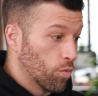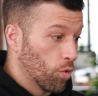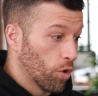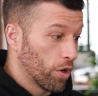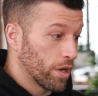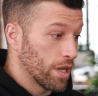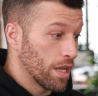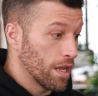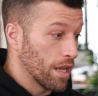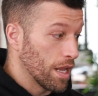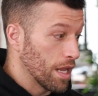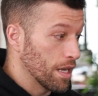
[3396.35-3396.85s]

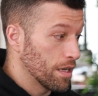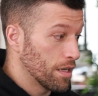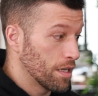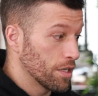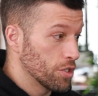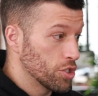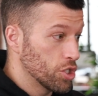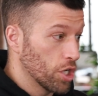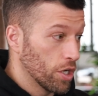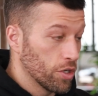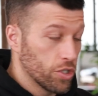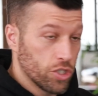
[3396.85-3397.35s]
working in
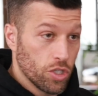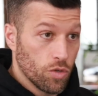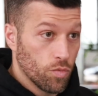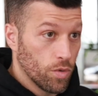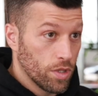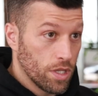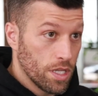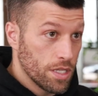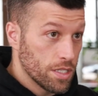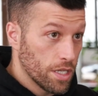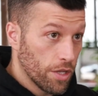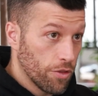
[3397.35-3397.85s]
conjunction
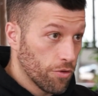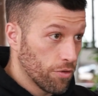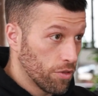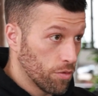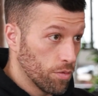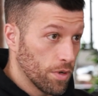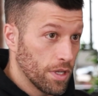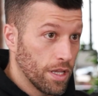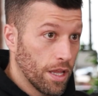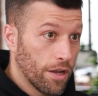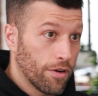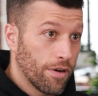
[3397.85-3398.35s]
with these other
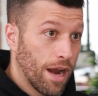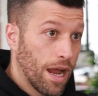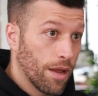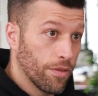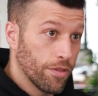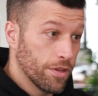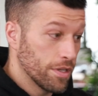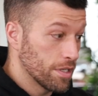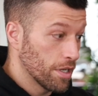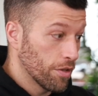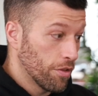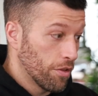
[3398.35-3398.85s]

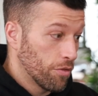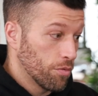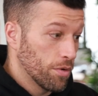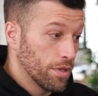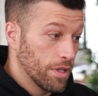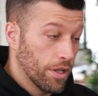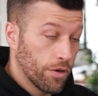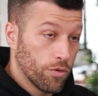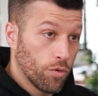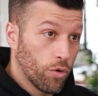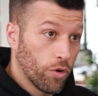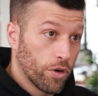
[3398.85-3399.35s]

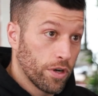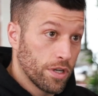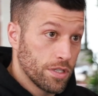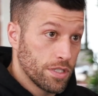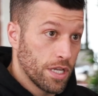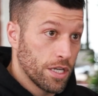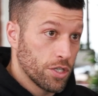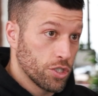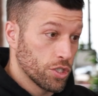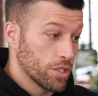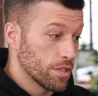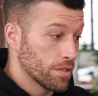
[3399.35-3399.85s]
three-letter
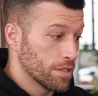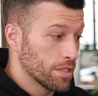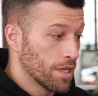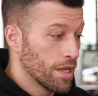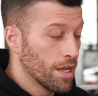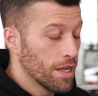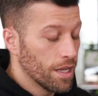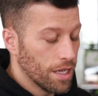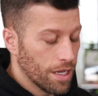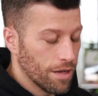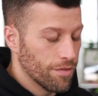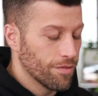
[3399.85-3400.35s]
organizations,
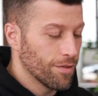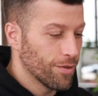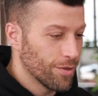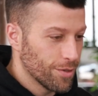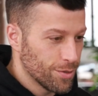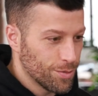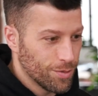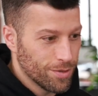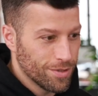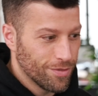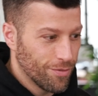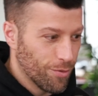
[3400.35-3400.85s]
even though
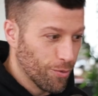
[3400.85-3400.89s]
this one's